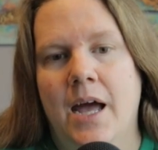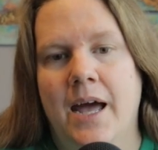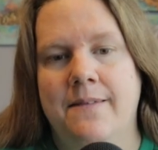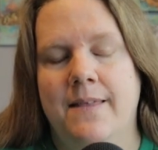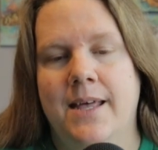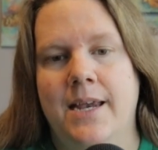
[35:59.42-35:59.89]

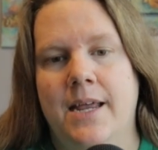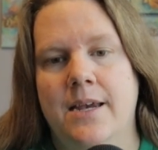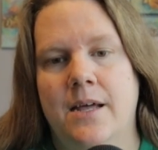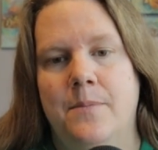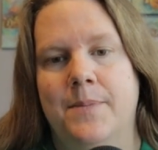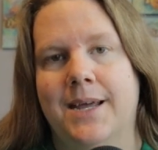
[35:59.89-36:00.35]
and then
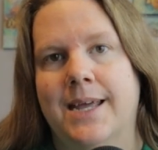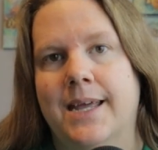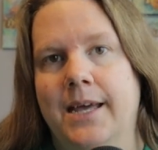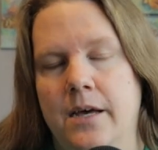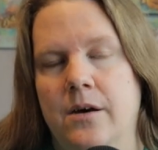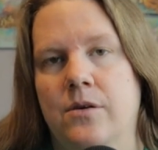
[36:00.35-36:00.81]
end up being
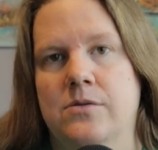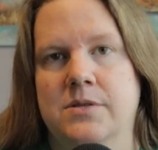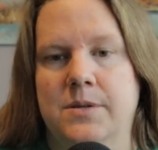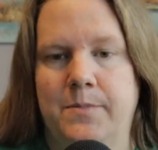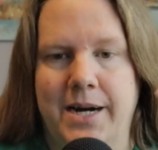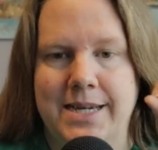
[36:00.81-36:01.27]

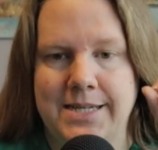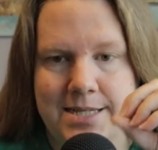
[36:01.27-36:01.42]
killed by